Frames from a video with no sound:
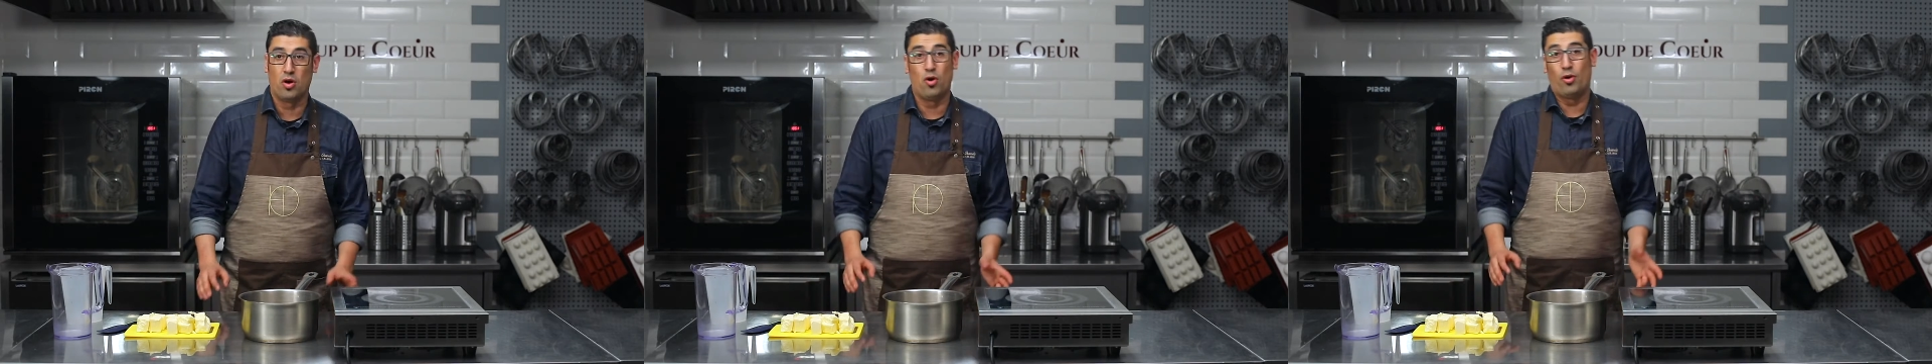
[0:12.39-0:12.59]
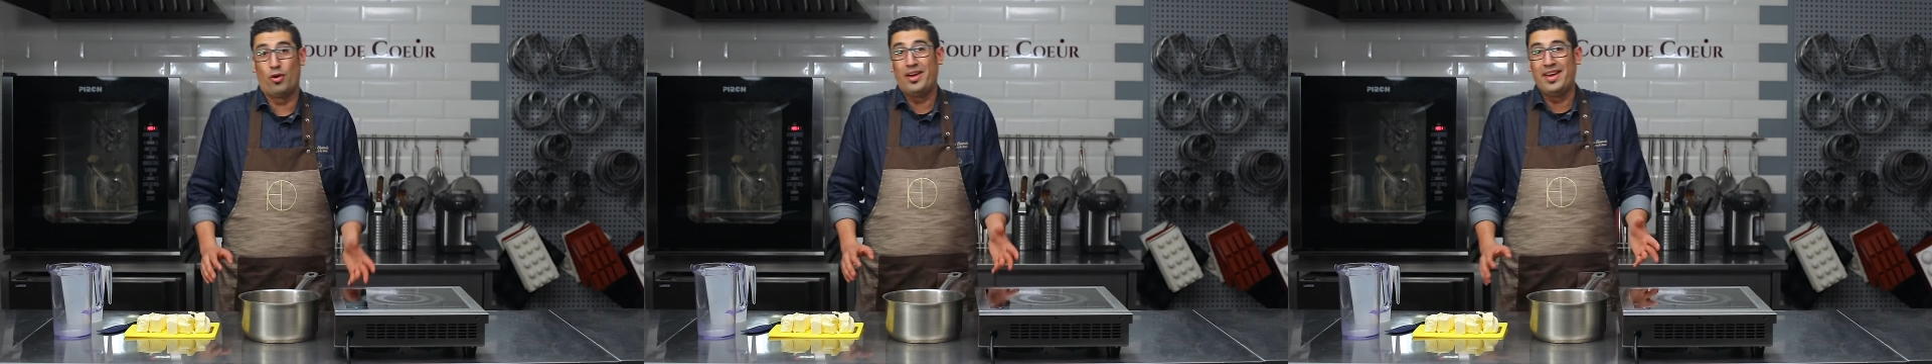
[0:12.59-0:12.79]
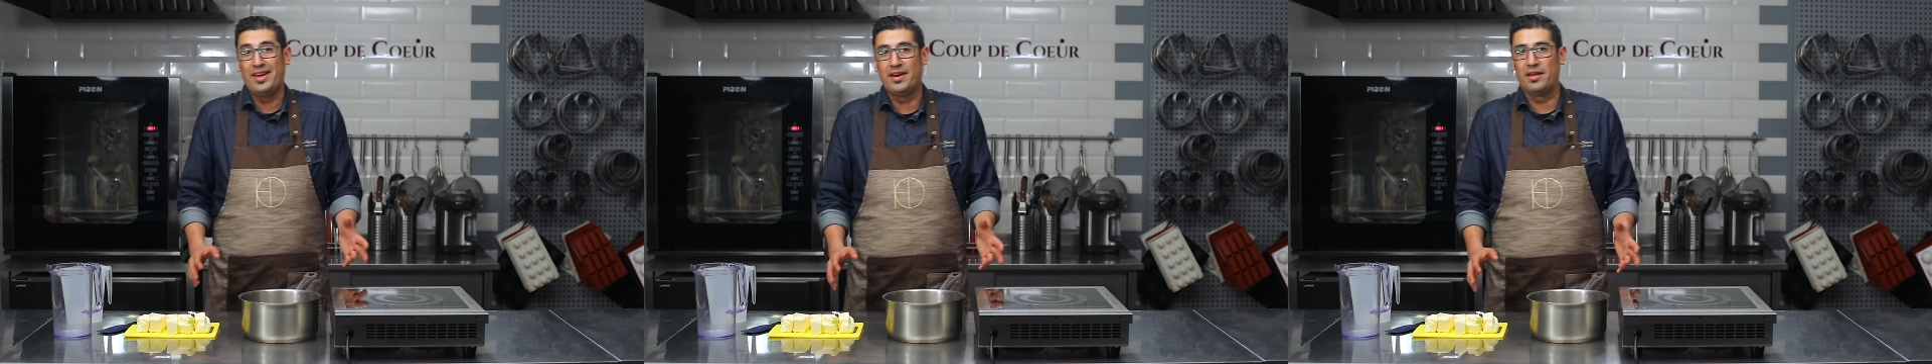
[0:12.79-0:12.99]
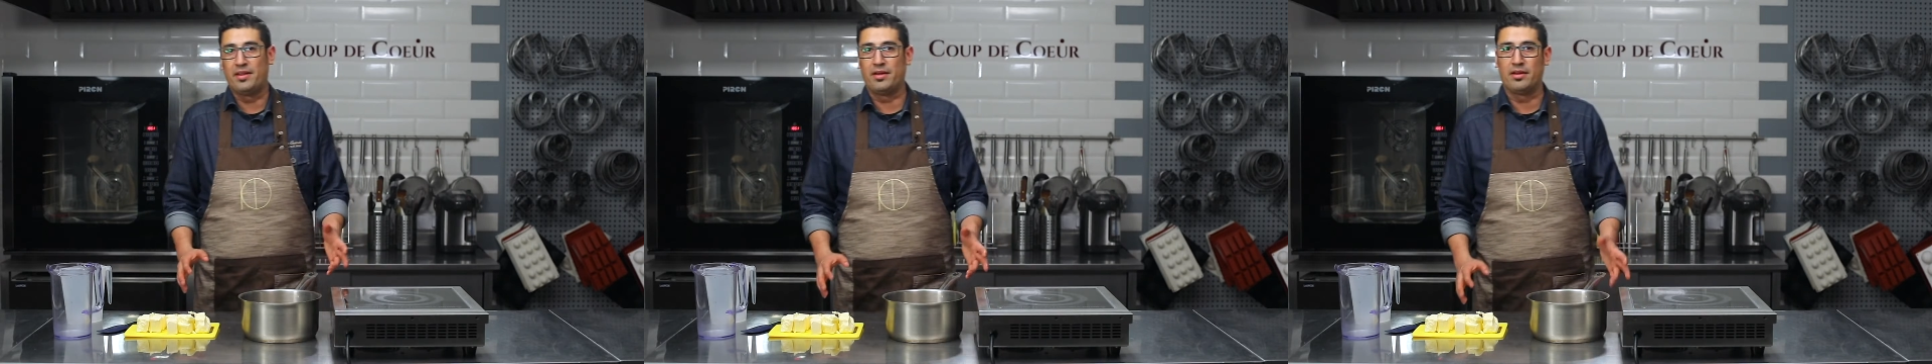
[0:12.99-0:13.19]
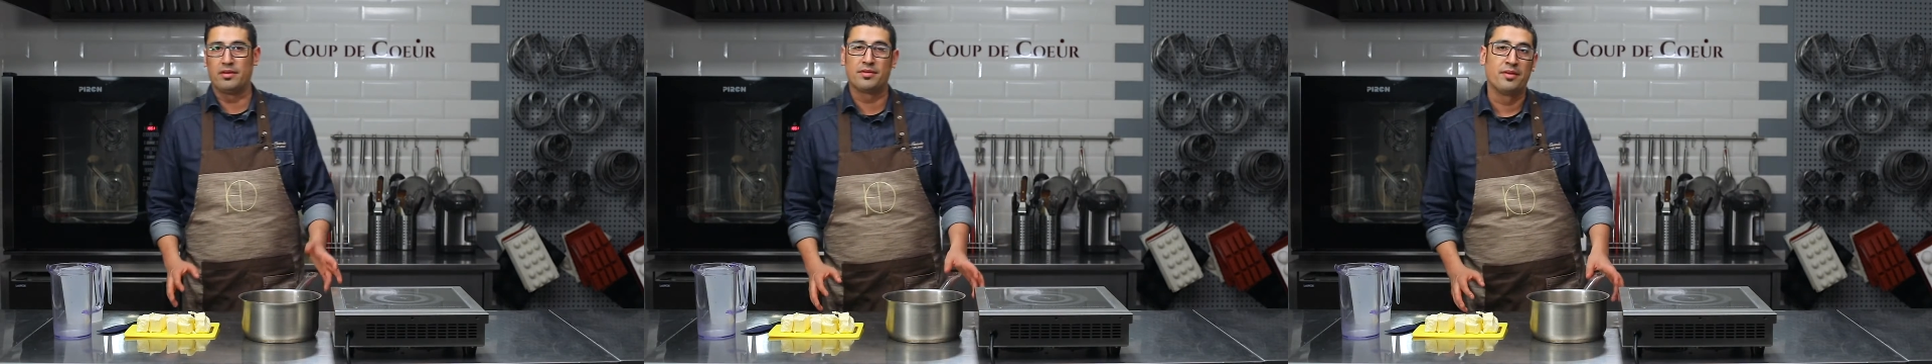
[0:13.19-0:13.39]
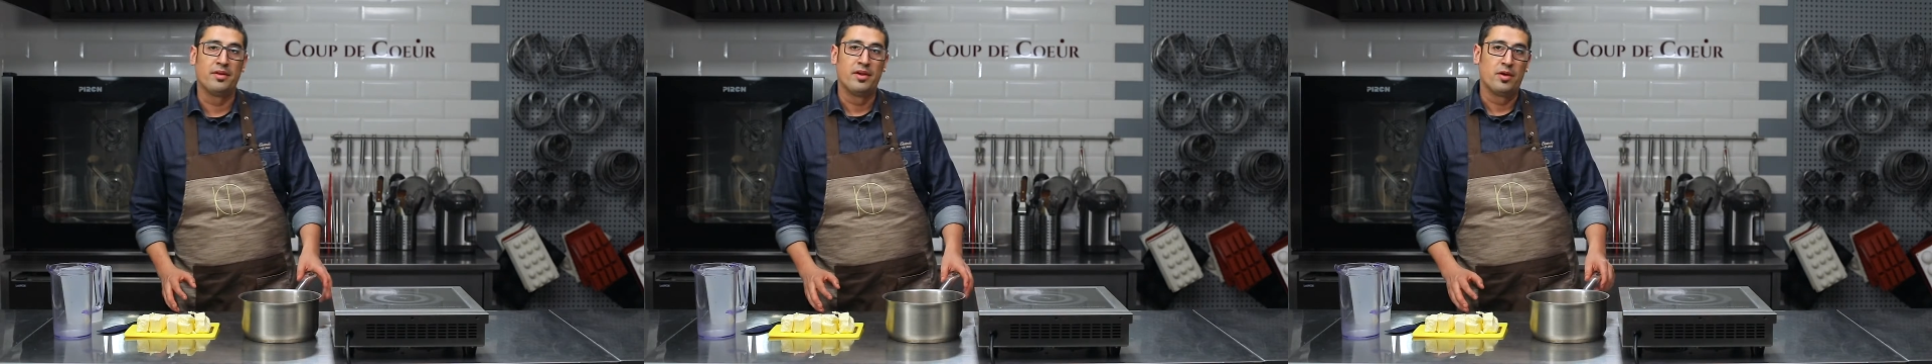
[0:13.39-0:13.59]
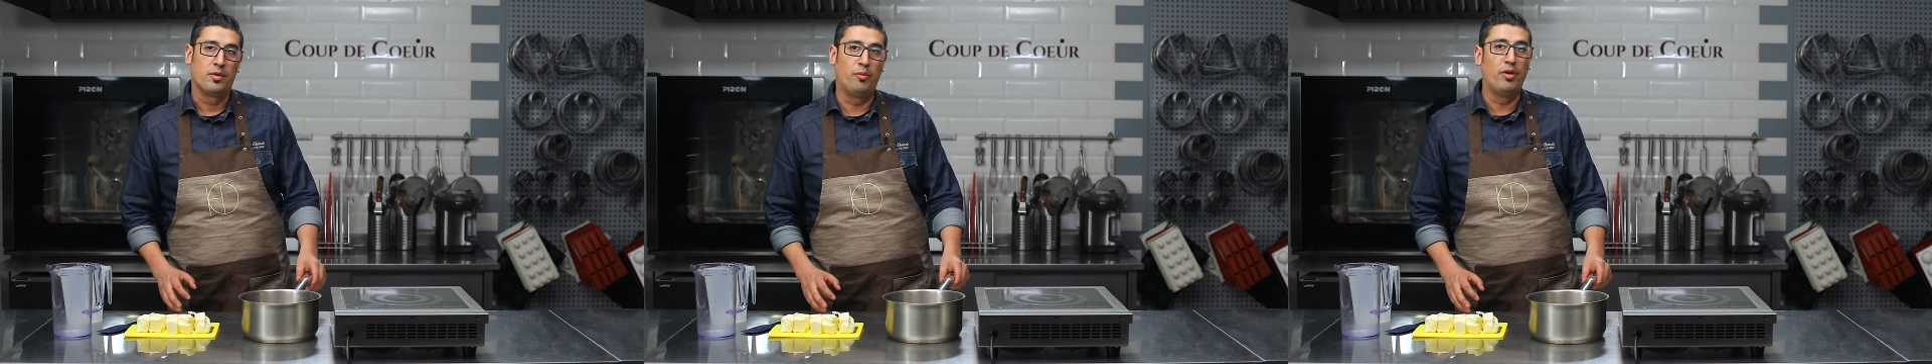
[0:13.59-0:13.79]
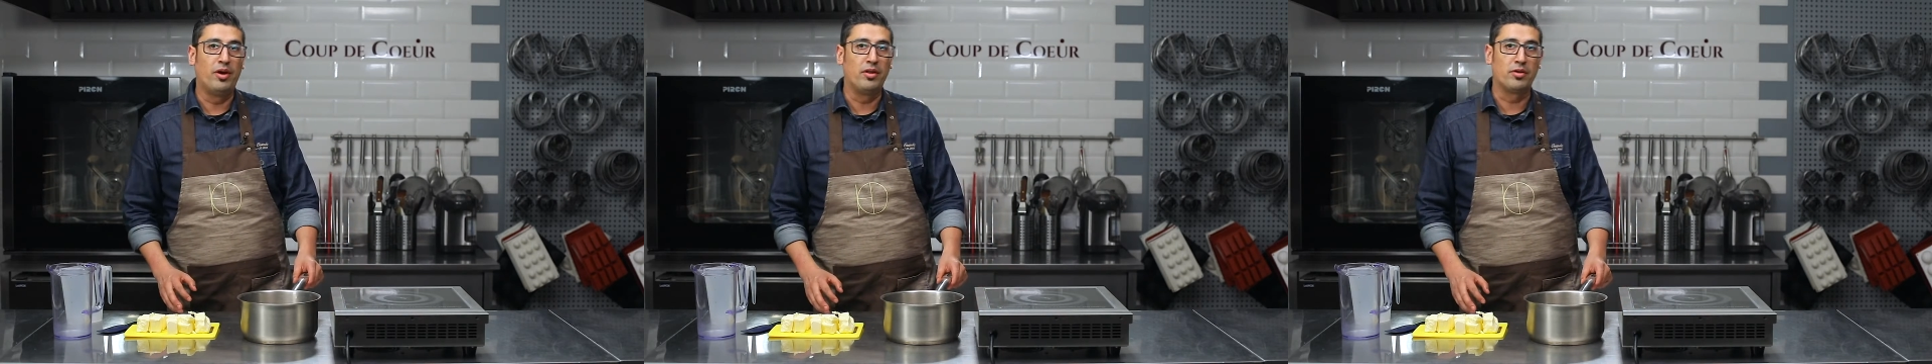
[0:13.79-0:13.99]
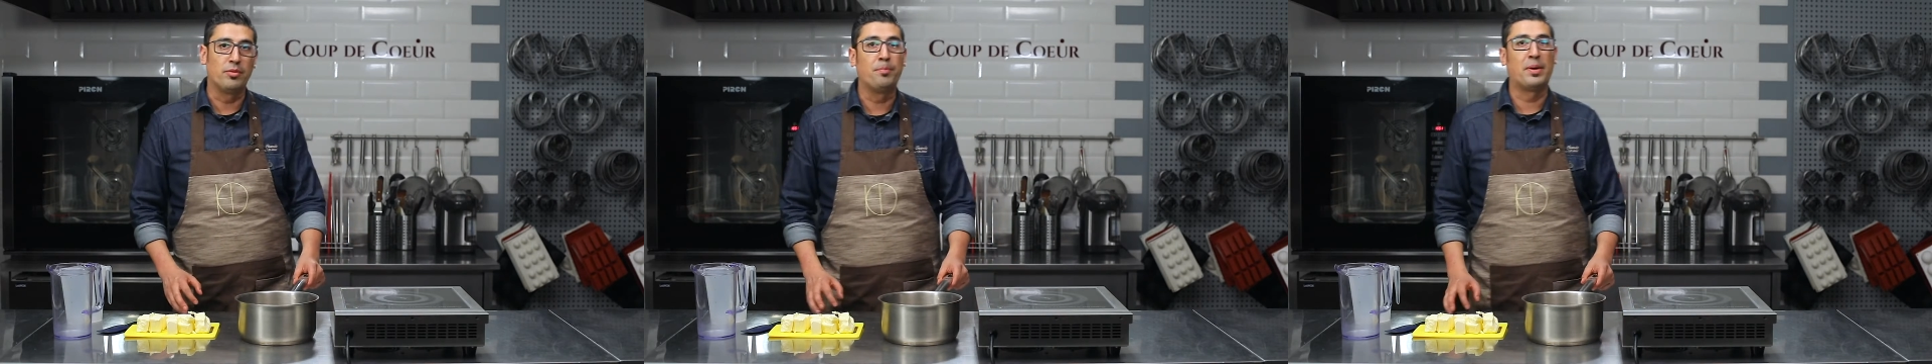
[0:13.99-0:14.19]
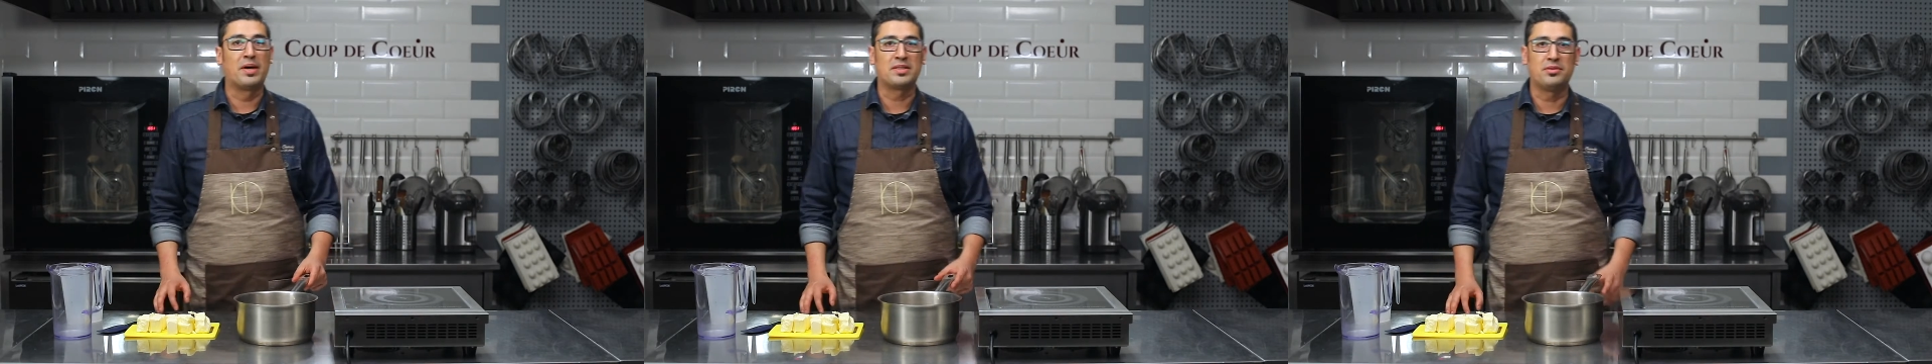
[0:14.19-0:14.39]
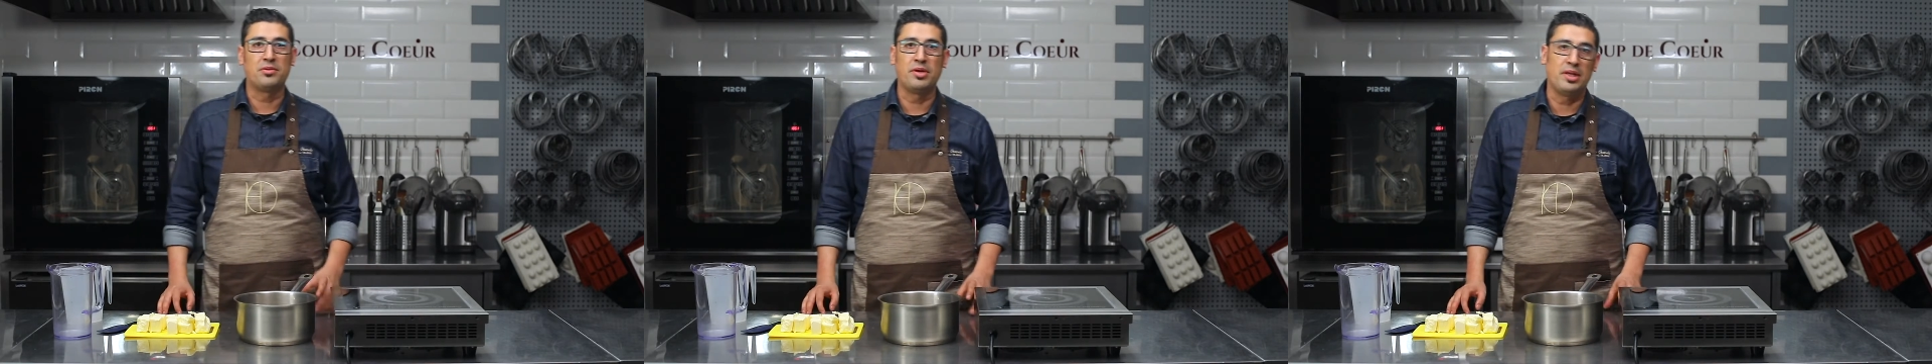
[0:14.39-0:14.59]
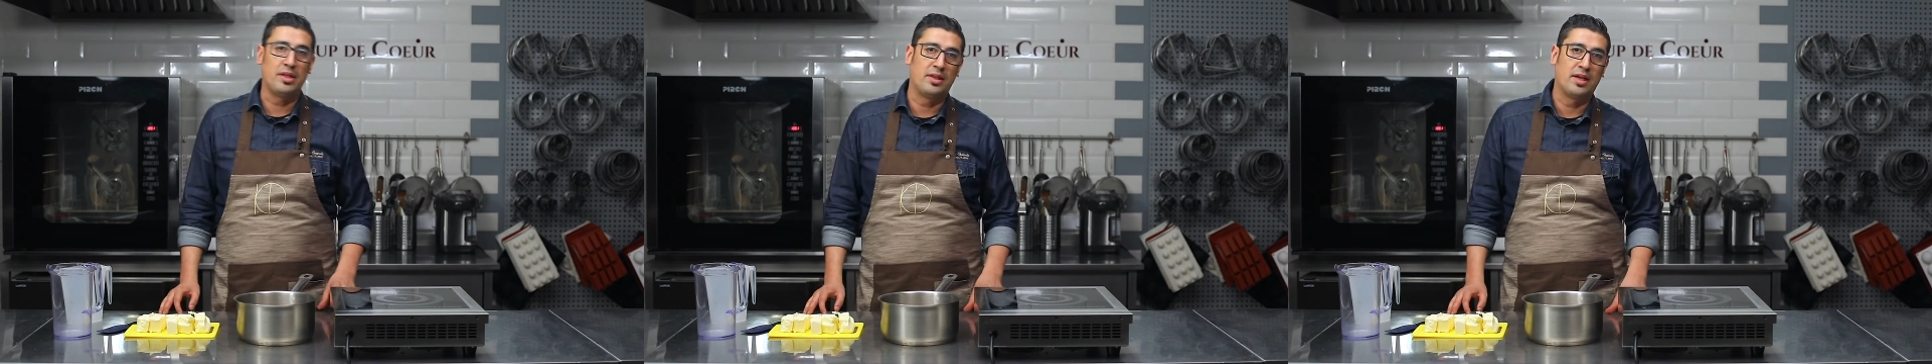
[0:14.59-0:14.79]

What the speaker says: or ingredients we need on pastry.